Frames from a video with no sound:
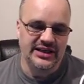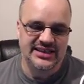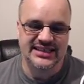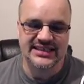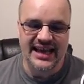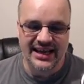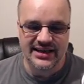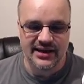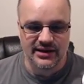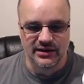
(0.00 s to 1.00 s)
a
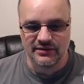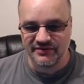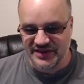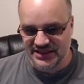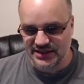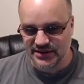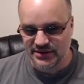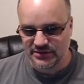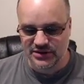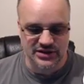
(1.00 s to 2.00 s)
stack and an unvisited,
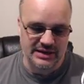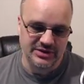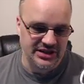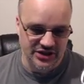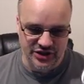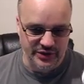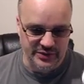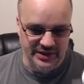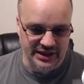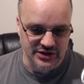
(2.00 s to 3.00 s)
just empty dictionaries we
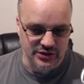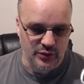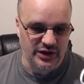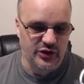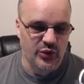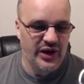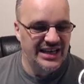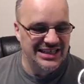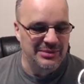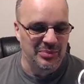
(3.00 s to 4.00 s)
can add to. We're going to
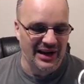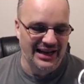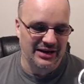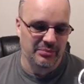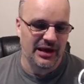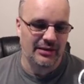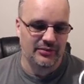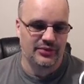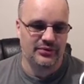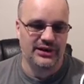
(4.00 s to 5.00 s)
create a blank map.
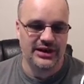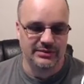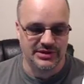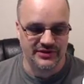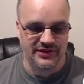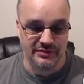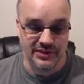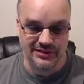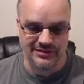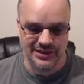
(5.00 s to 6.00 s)
Here comes the fun
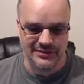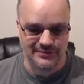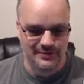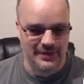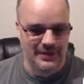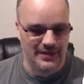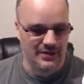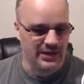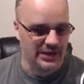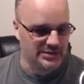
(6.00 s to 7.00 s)
bit. Ready?
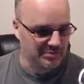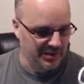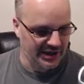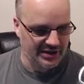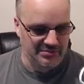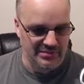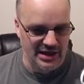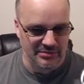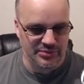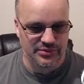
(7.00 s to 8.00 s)
Create blank
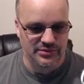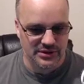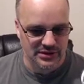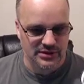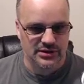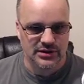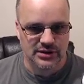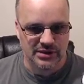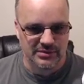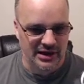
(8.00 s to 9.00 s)
map.
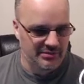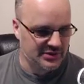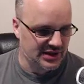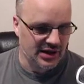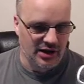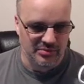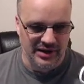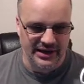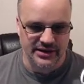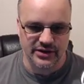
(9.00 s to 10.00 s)
My maps are
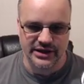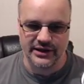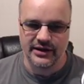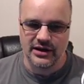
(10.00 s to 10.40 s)
blank. Okay,